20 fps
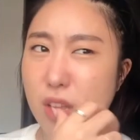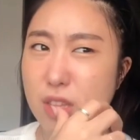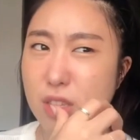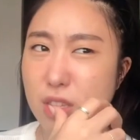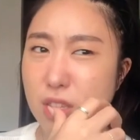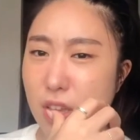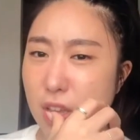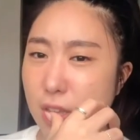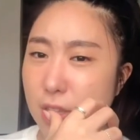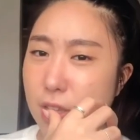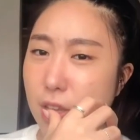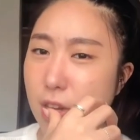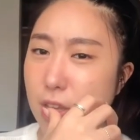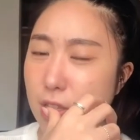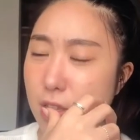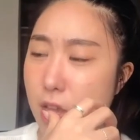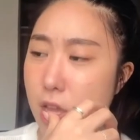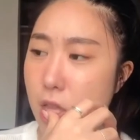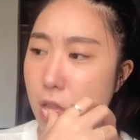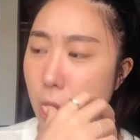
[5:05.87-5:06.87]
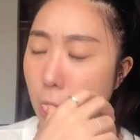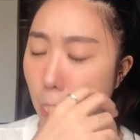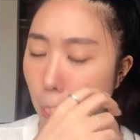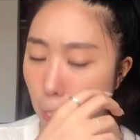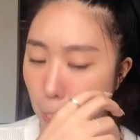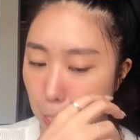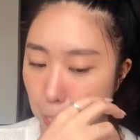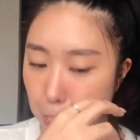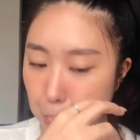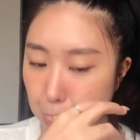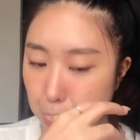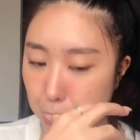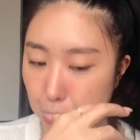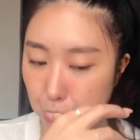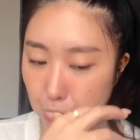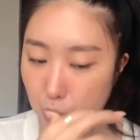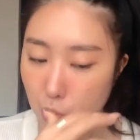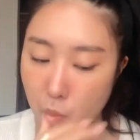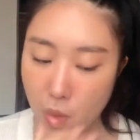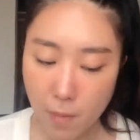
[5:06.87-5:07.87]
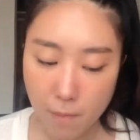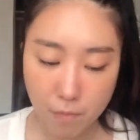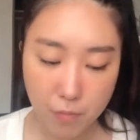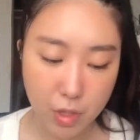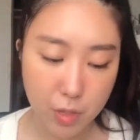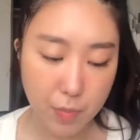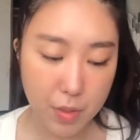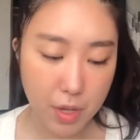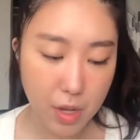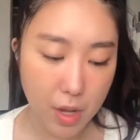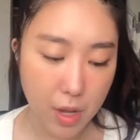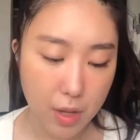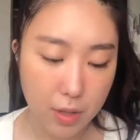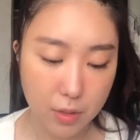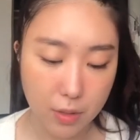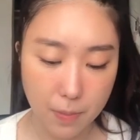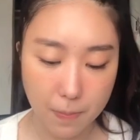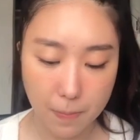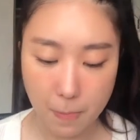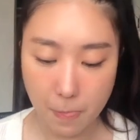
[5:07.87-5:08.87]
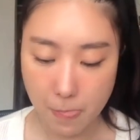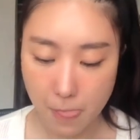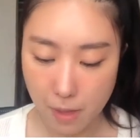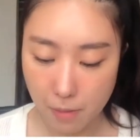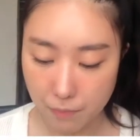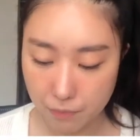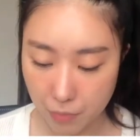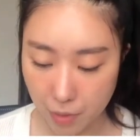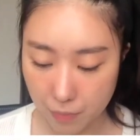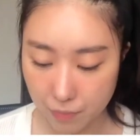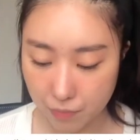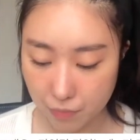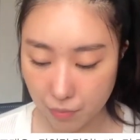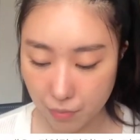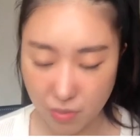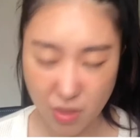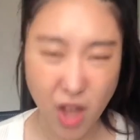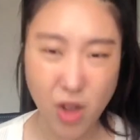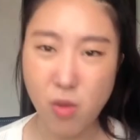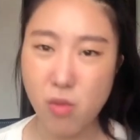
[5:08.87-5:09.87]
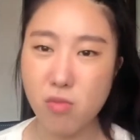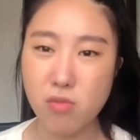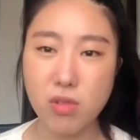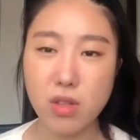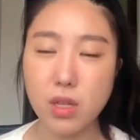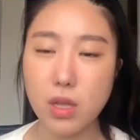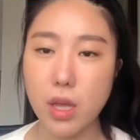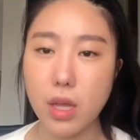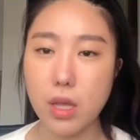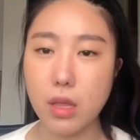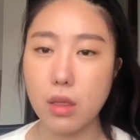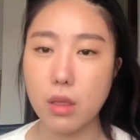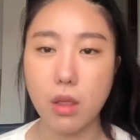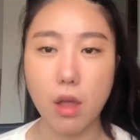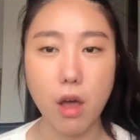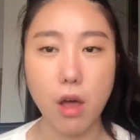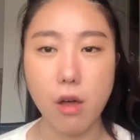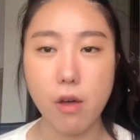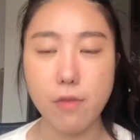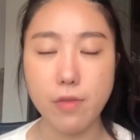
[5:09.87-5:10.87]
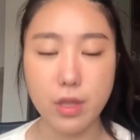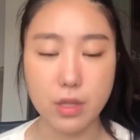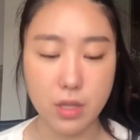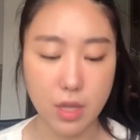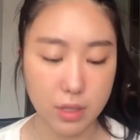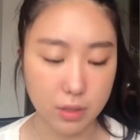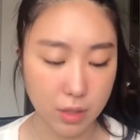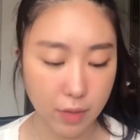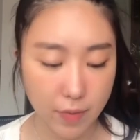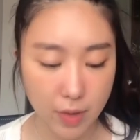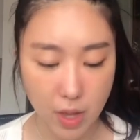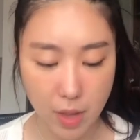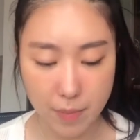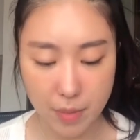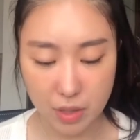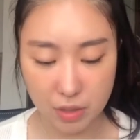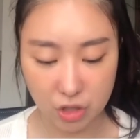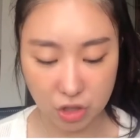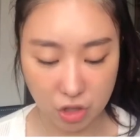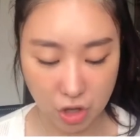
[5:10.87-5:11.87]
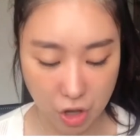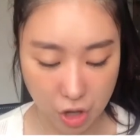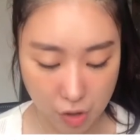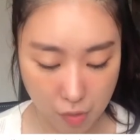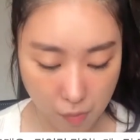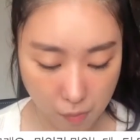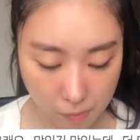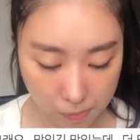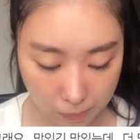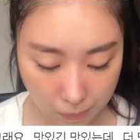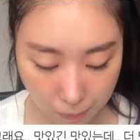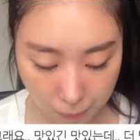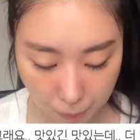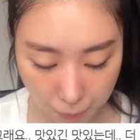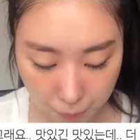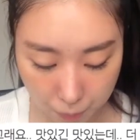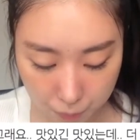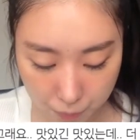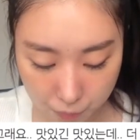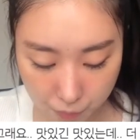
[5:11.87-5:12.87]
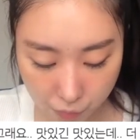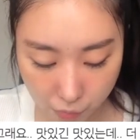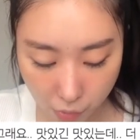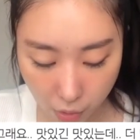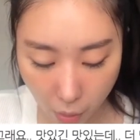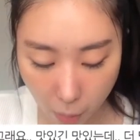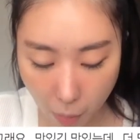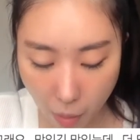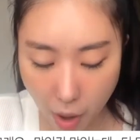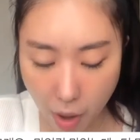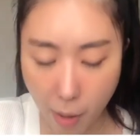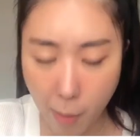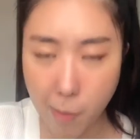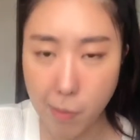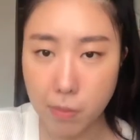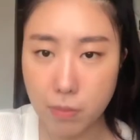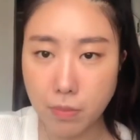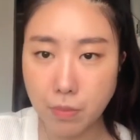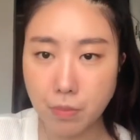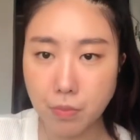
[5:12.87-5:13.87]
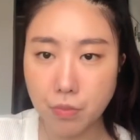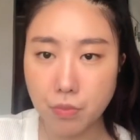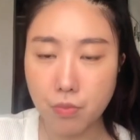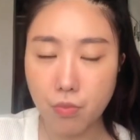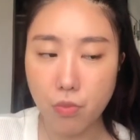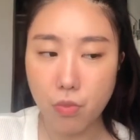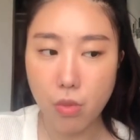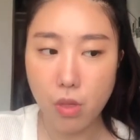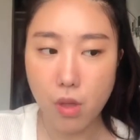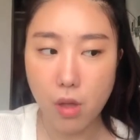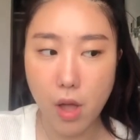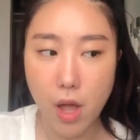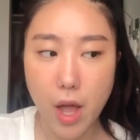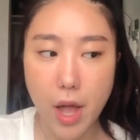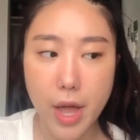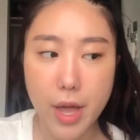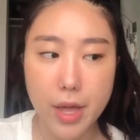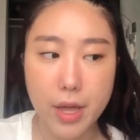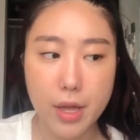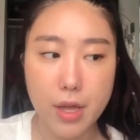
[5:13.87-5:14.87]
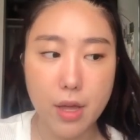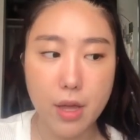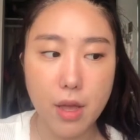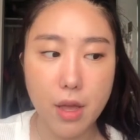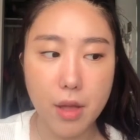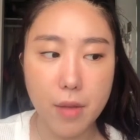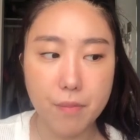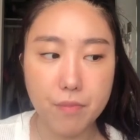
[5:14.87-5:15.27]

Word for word: a 6 out of 10. Just because I don't really like love the taste of it. I mean, it's good, but I